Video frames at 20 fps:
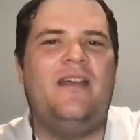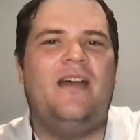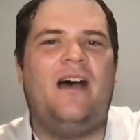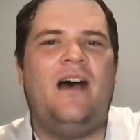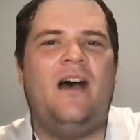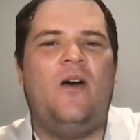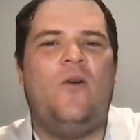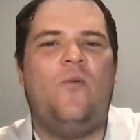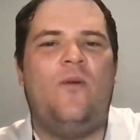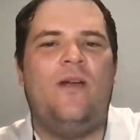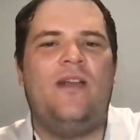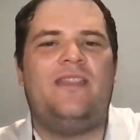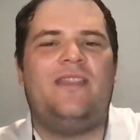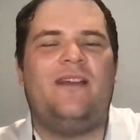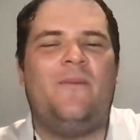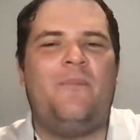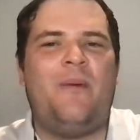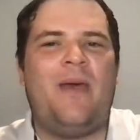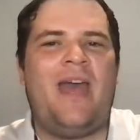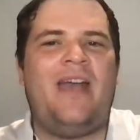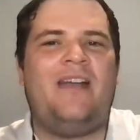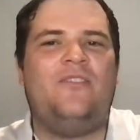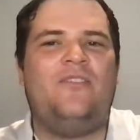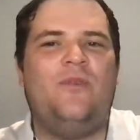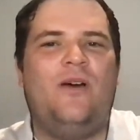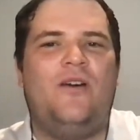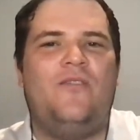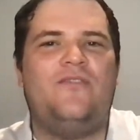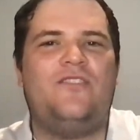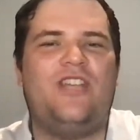with a
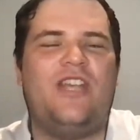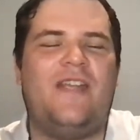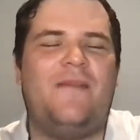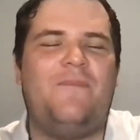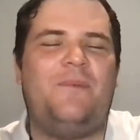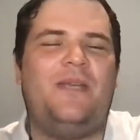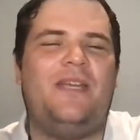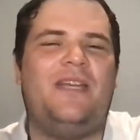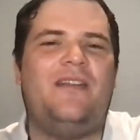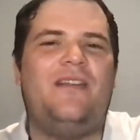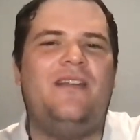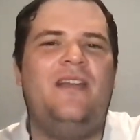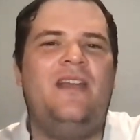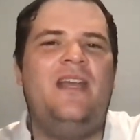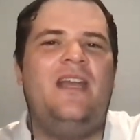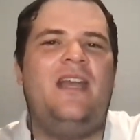Pac-12 champion,